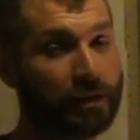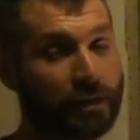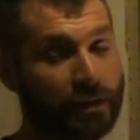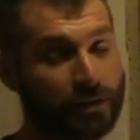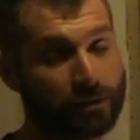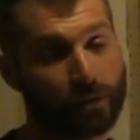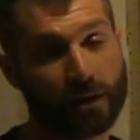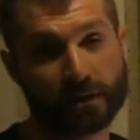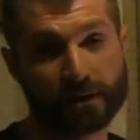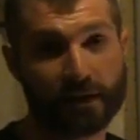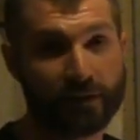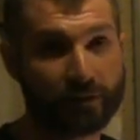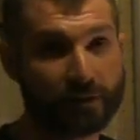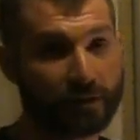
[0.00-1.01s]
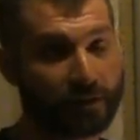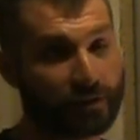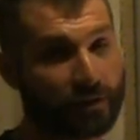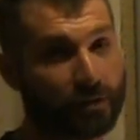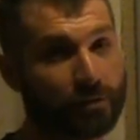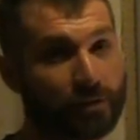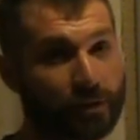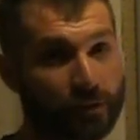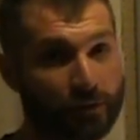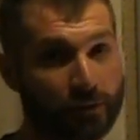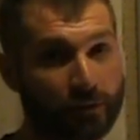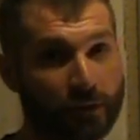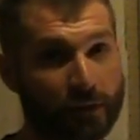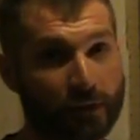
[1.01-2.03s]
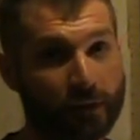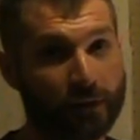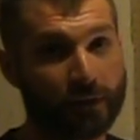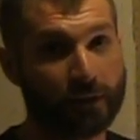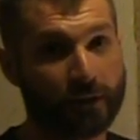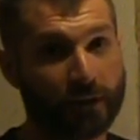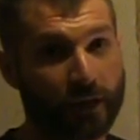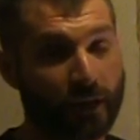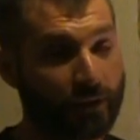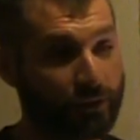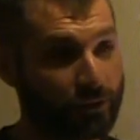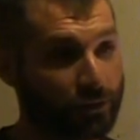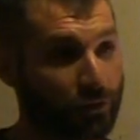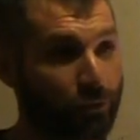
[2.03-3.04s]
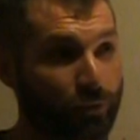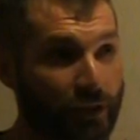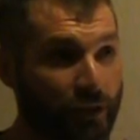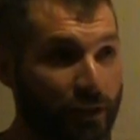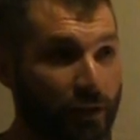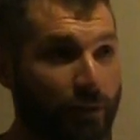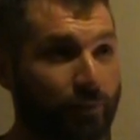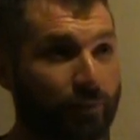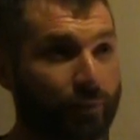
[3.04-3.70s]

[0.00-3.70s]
is squawk 7600. Uh, there's three